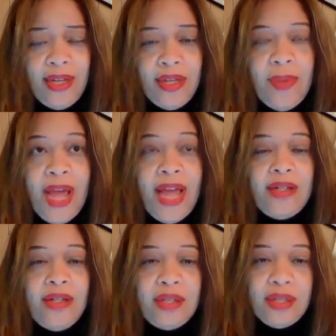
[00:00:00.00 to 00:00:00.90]
in the
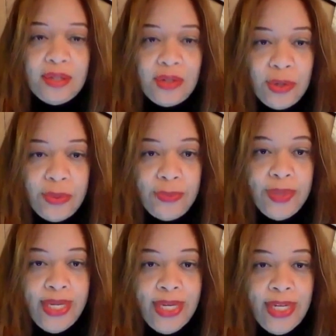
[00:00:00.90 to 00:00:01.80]
pageant
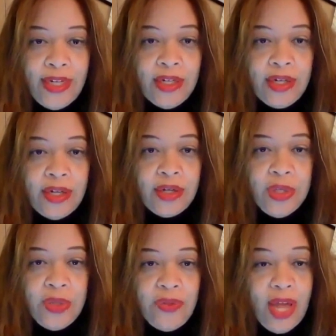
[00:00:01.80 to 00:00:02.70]
system in
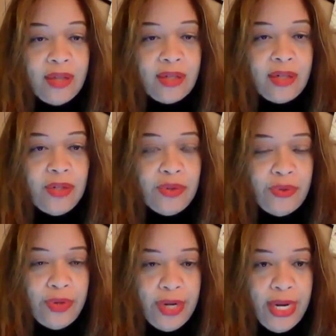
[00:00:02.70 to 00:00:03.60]

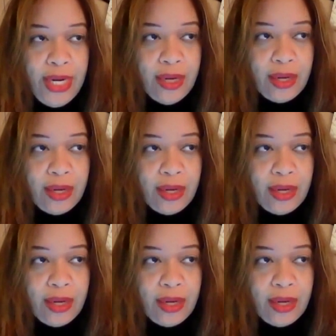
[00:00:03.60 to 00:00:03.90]
2003,